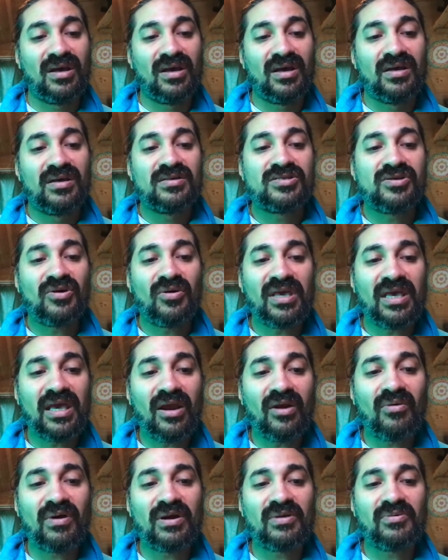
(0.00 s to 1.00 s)
So
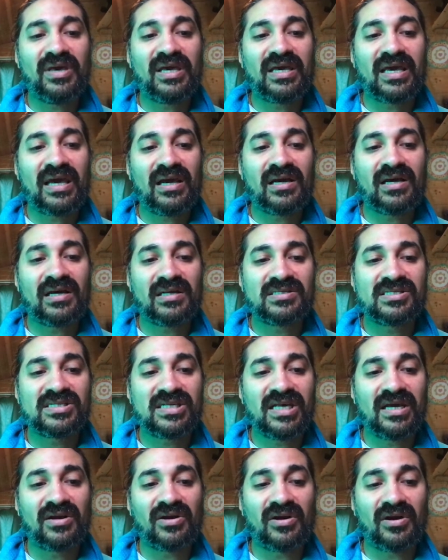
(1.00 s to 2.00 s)
here what we can
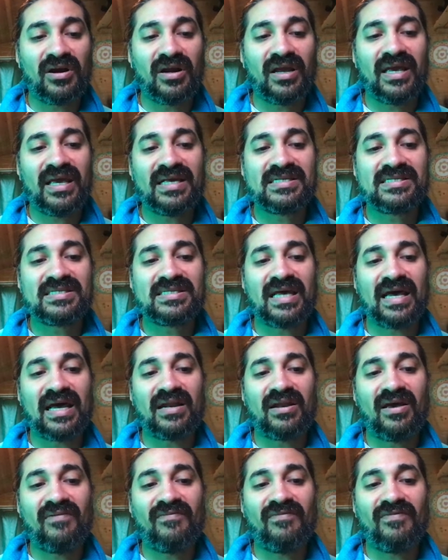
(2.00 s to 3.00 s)
consider is
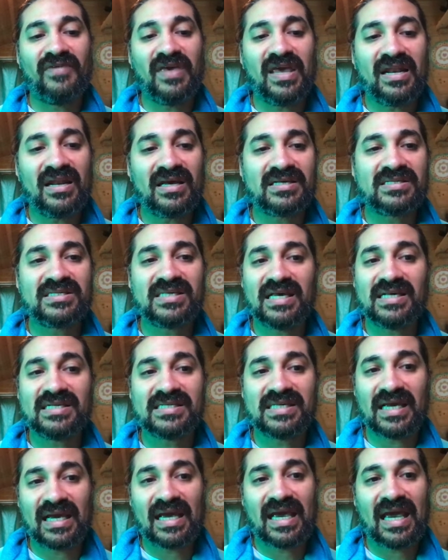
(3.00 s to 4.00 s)
that Venus
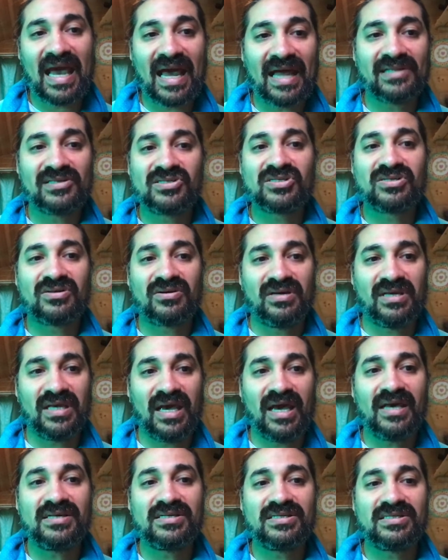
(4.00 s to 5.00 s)
is in Cancer,
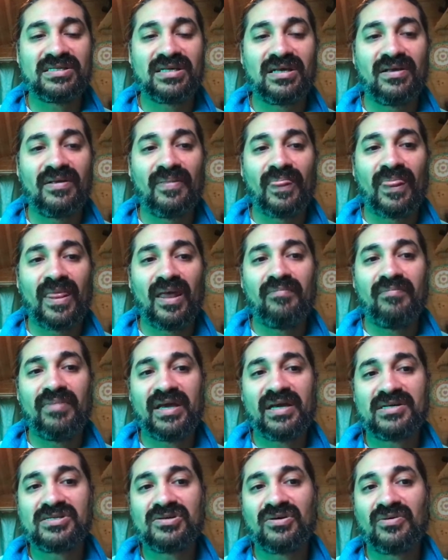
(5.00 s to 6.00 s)
yes?
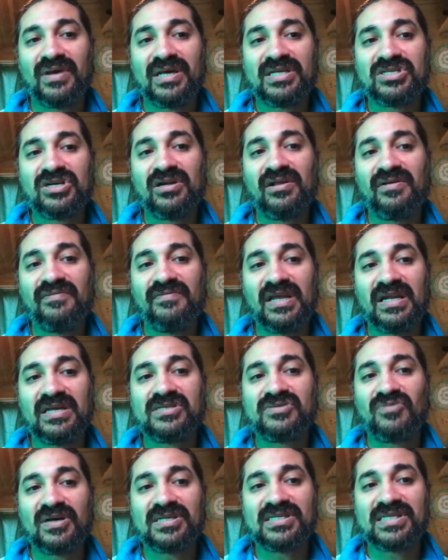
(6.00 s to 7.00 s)
Because original
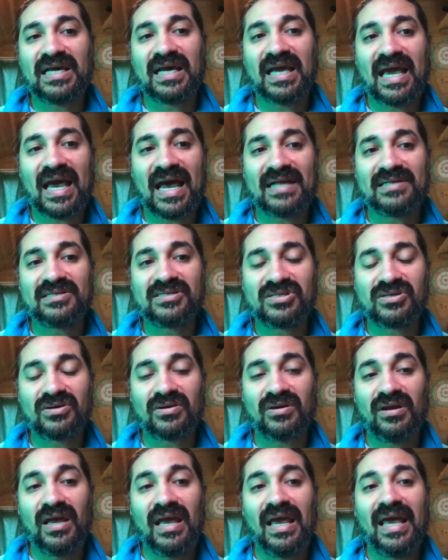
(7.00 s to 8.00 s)
Venus was in
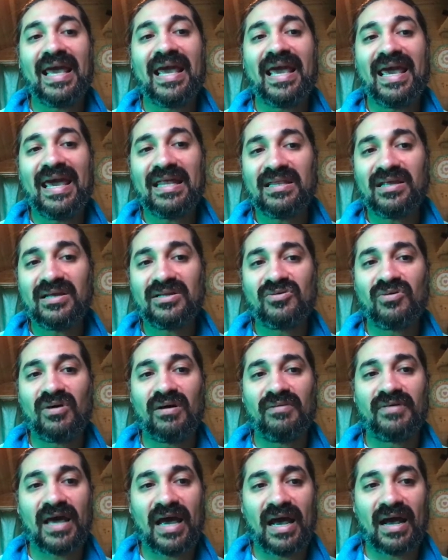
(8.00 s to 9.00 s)
Cancer in the
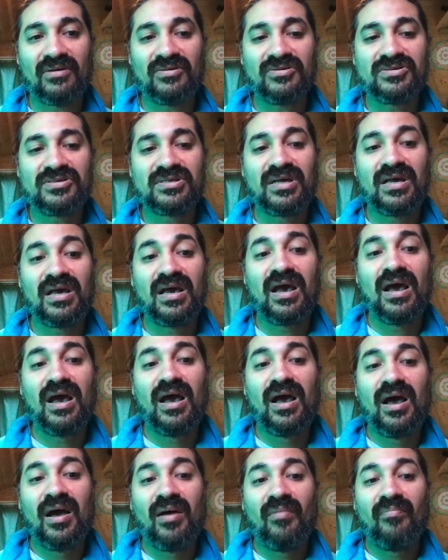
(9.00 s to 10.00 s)
12th house.
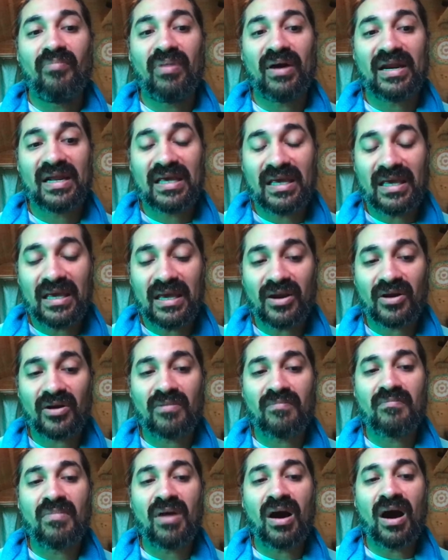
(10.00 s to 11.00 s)
But here
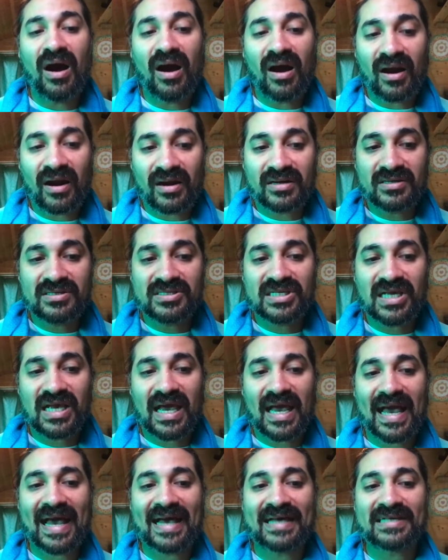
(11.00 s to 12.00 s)
Mars
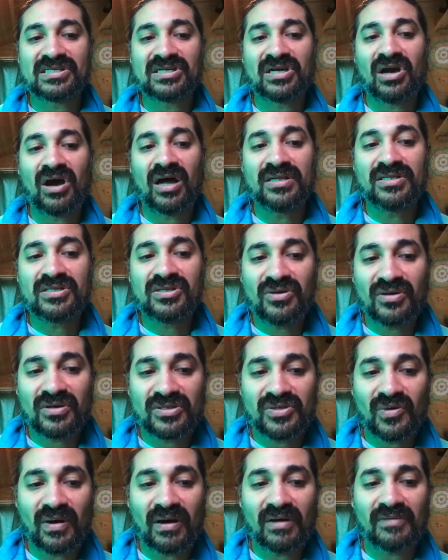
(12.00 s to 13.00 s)
has gone to the
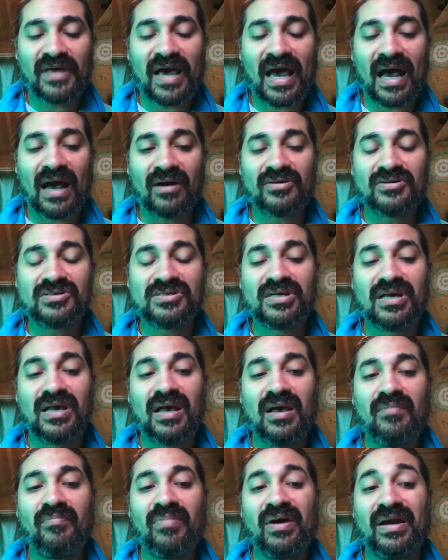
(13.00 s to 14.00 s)
12th house,
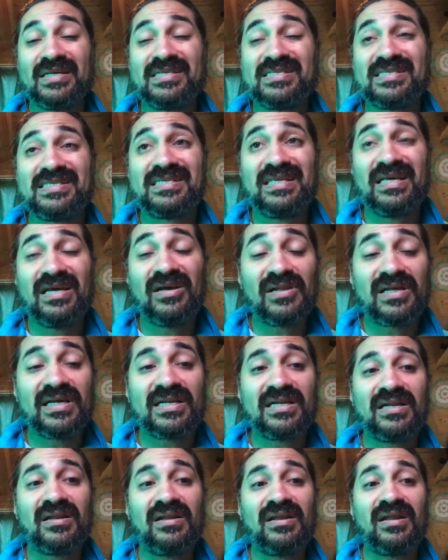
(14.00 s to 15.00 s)
but is still
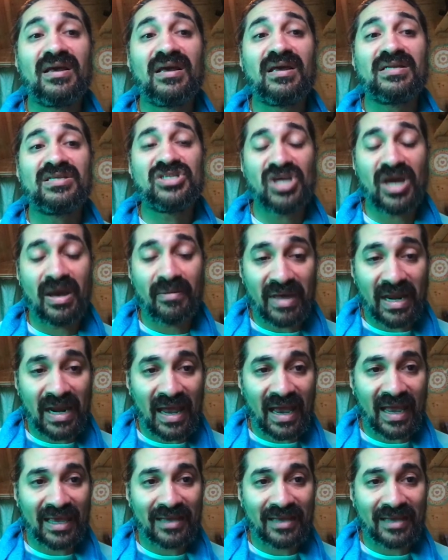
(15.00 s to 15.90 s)
in Gemini.